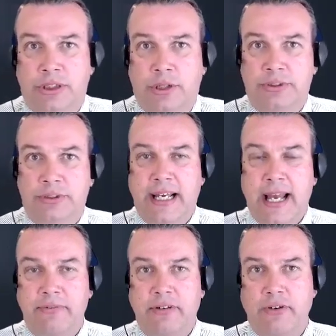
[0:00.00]
So today
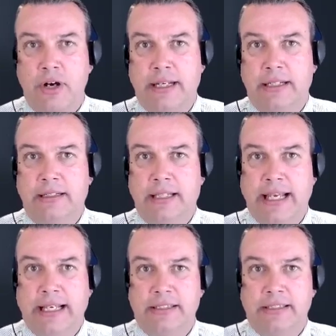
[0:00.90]
I've invited
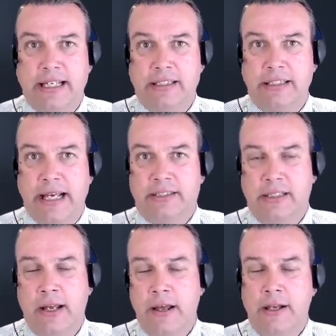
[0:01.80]
Leigh to take the
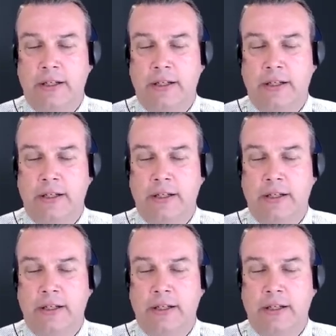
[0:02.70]
next